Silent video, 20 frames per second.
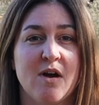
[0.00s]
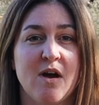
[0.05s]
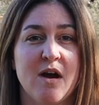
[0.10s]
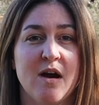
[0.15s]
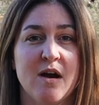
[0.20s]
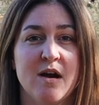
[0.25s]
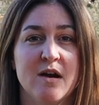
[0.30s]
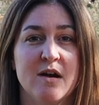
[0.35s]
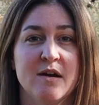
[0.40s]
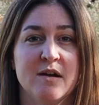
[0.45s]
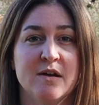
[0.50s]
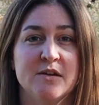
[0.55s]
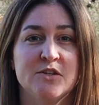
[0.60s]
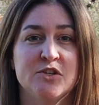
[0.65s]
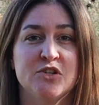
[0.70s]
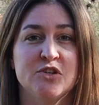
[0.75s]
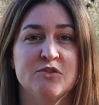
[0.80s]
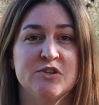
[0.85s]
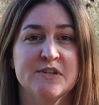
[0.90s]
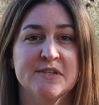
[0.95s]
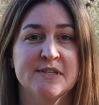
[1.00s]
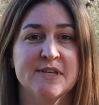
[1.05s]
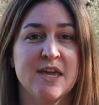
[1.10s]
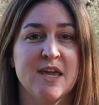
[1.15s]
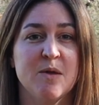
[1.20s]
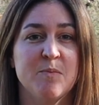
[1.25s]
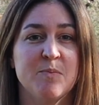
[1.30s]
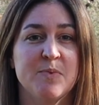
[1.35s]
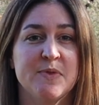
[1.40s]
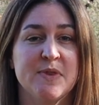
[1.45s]
are to just
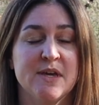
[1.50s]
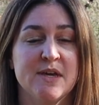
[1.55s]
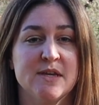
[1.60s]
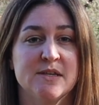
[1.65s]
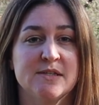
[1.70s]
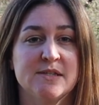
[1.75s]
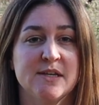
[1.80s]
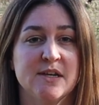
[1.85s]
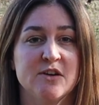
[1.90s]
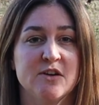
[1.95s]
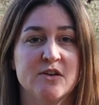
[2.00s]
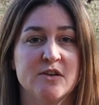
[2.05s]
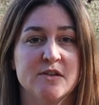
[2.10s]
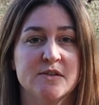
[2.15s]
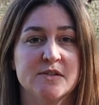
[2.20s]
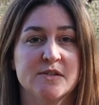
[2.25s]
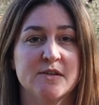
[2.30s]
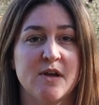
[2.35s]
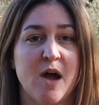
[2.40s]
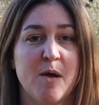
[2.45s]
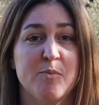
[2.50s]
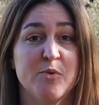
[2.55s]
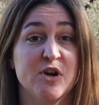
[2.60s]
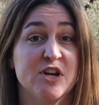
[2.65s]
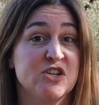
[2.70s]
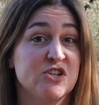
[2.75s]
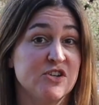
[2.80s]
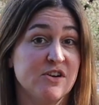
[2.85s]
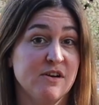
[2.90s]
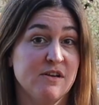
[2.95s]
keep the signals
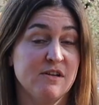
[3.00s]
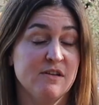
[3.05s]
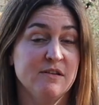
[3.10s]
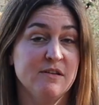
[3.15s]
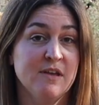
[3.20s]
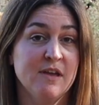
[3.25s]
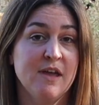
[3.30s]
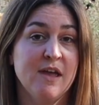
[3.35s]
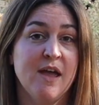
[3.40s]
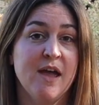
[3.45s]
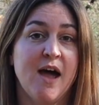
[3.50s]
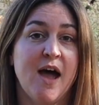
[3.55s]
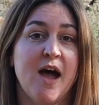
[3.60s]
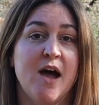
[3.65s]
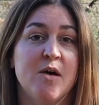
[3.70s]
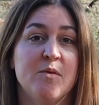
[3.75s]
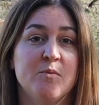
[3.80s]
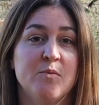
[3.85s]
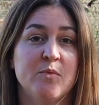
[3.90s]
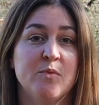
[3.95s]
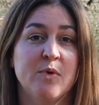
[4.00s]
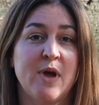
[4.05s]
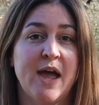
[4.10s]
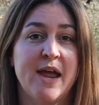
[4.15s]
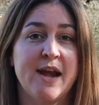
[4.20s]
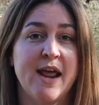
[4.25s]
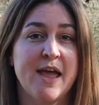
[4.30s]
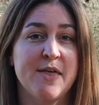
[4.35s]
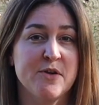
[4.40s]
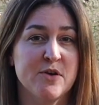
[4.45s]
operational,
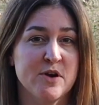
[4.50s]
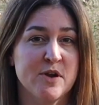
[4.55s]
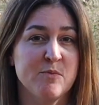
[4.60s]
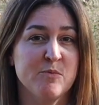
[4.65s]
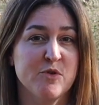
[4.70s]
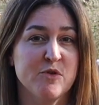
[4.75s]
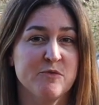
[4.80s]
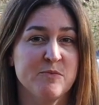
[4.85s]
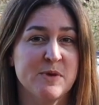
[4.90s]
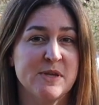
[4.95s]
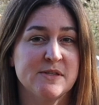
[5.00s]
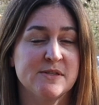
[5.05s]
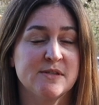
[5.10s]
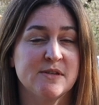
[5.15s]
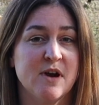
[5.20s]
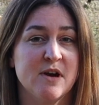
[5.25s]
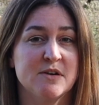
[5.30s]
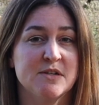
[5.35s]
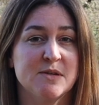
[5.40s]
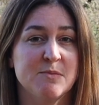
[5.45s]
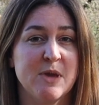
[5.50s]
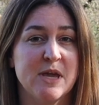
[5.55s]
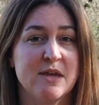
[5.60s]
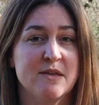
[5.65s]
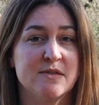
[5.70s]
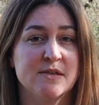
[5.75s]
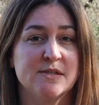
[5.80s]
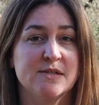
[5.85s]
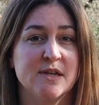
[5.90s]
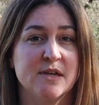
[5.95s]
and other improvements are to
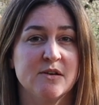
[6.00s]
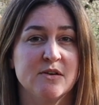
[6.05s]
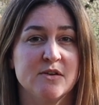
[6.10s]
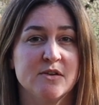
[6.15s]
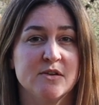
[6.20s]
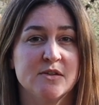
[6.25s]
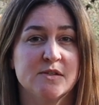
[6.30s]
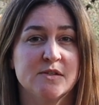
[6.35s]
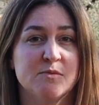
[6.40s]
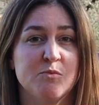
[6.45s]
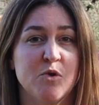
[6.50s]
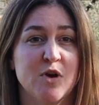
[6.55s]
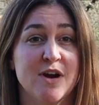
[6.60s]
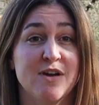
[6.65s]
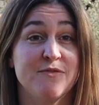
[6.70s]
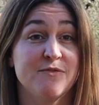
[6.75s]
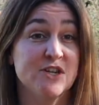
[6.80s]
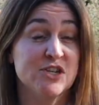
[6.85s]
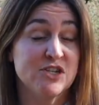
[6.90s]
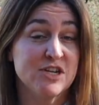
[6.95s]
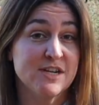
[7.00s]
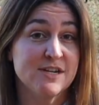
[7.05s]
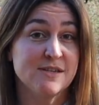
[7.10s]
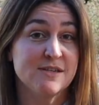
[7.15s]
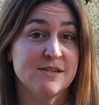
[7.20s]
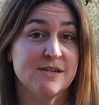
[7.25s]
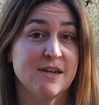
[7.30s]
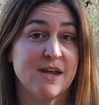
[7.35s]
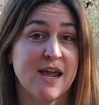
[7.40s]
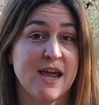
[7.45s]
make the signals more
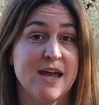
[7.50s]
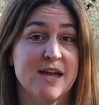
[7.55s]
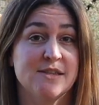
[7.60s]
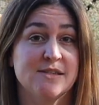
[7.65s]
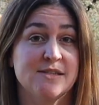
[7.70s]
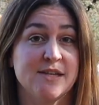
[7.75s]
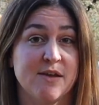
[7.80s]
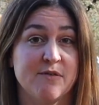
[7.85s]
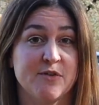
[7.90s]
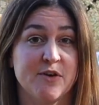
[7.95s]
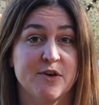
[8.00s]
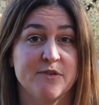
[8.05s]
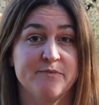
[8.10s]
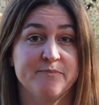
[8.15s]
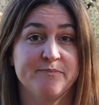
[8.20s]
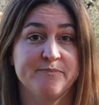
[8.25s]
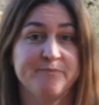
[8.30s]
efficient and safer.